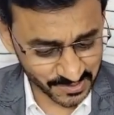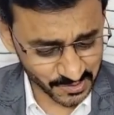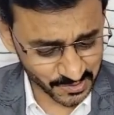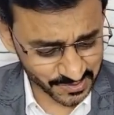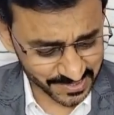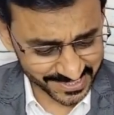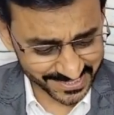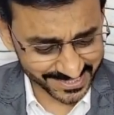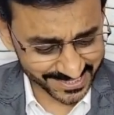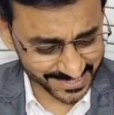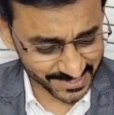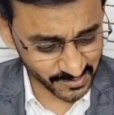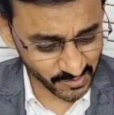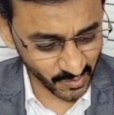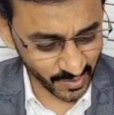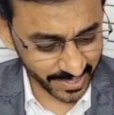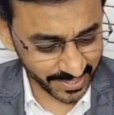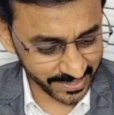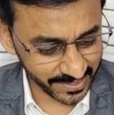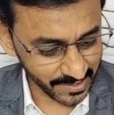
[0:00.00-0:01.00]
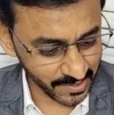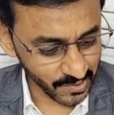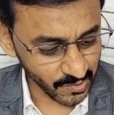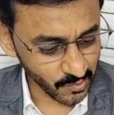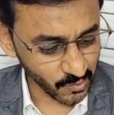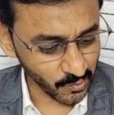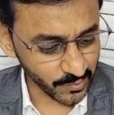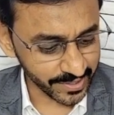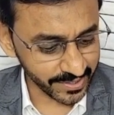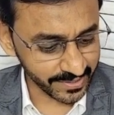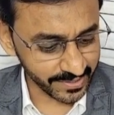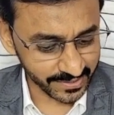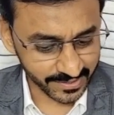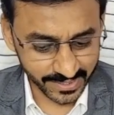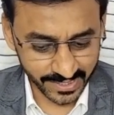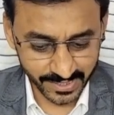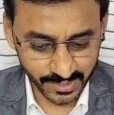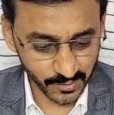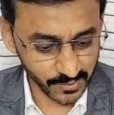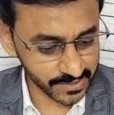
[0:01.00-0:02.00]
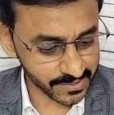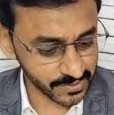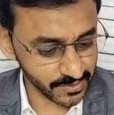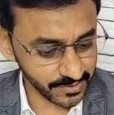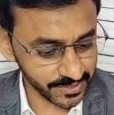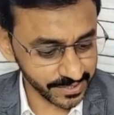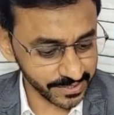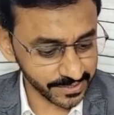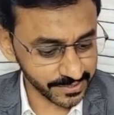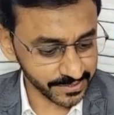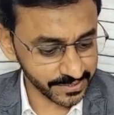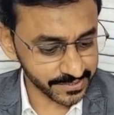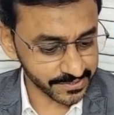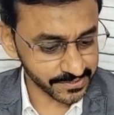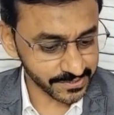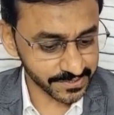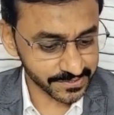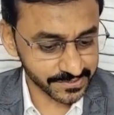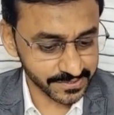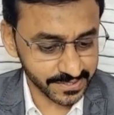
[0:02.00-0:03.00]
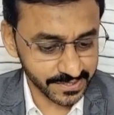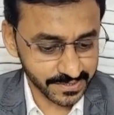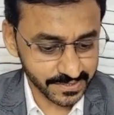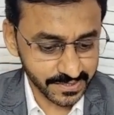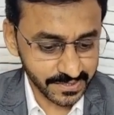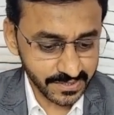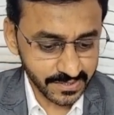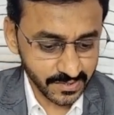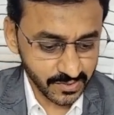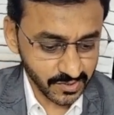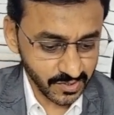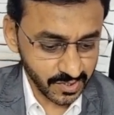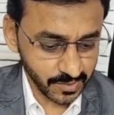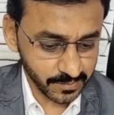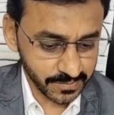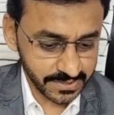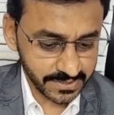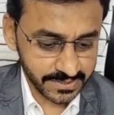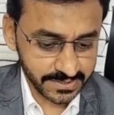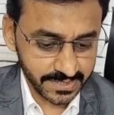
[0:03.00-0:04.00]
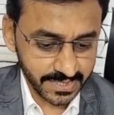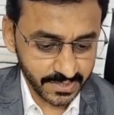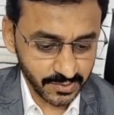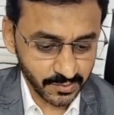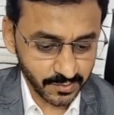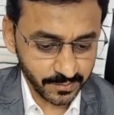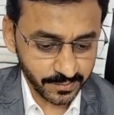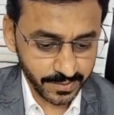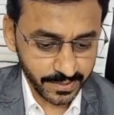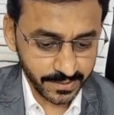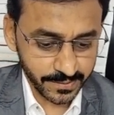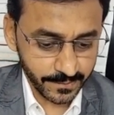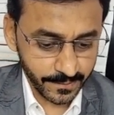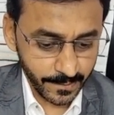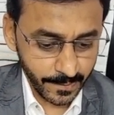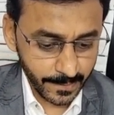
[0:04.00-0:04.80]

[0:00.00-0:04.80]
So this is why we are continuously discussing the normal anatomy.